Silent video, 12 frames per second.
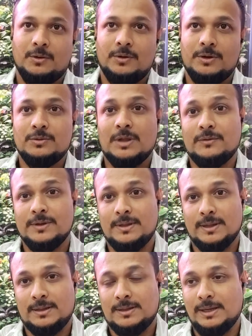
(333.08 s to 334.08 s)
So in
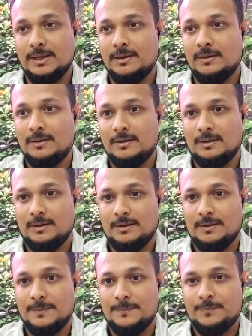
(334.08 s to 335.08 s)
2016,
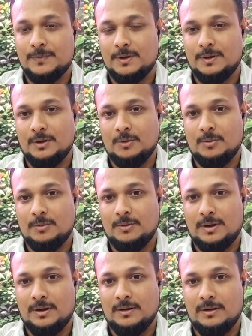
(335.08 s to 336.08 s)

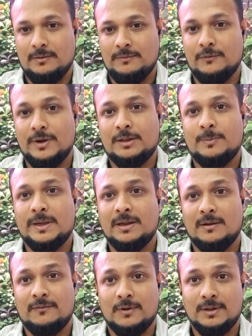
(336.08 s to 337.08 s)
we were
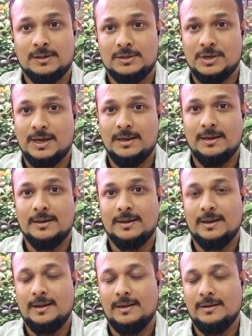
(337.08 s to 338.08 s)
expecting our first child,
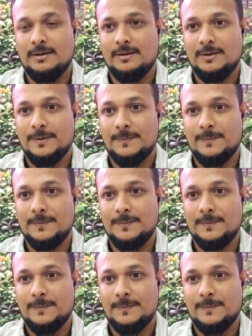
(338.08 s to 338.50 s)
and